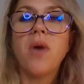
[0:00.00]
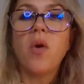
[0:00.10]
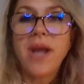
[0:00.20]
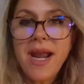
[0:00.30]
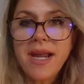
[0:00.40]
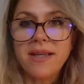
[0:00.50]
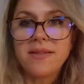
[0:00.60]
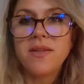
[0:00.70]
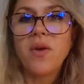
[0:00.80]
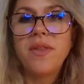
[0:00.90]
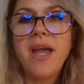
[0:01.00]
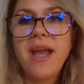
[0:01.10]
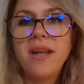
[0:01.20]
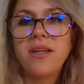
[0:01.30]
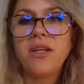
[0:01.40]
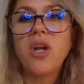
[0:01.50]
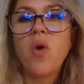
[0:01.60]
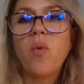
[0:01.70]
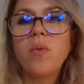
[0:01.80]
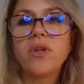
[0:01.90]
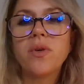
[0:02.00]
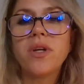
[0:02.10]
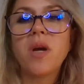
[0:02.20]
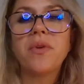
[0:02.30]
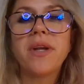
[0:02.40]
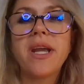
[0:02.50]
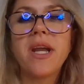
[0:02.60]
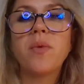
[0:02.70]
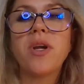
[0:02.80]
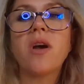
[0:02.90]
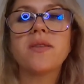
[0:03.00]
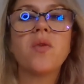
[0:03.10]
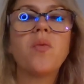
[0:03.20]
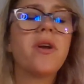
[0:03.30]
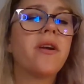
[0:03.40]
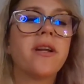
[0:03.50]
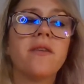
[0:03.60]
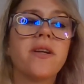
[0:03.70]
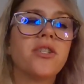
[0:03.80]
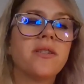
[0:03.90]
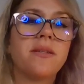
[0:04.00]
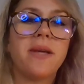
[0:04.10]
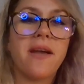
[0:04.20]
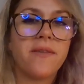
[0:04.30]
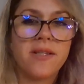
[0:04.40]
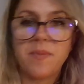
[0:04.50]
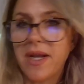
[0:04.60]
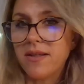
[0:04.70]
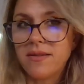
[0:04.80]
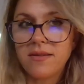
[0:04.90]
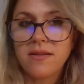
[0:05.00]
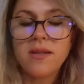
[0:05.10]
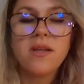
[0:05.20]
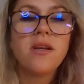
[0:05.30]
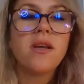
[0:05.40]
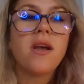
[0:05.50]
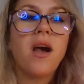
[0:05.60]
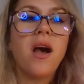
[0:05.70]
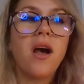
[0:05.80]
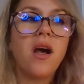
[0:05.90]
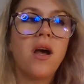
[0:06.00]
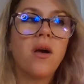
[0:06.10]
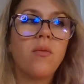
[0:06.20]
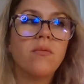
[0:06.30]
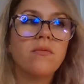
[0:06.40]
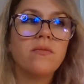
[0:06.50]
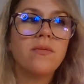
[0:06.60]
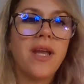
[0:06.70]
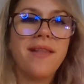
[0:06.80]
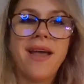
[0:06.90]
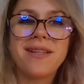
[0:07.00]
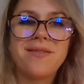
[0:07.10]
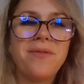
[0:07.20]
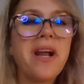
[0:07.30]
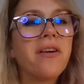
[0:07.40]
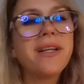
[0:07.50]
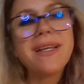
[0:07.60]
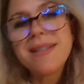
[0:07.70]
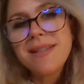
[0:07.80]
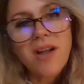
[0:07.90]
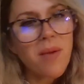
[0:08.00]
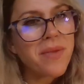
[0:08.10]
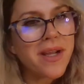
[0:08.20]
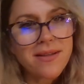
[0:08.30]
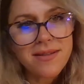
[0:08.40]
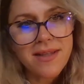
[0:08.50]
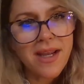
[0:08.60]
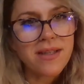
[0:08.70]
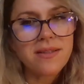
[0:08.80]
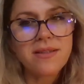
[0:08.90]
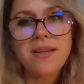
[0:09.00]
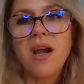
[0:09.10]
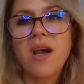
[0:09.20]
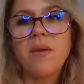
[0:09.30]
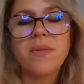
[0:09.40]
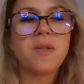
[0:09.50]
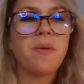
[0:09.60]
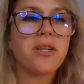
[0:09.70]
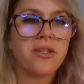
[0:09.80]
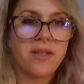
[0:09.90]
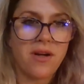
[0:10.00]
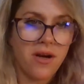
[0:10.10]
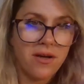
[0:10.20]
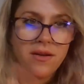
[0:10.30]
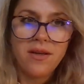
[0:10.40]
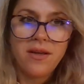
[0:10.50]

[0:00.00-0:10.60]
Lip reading: Okay, so then, when we're doing our plan, we also want our interventions to be evidence-based. And that's very easy to come by these days, especially in our,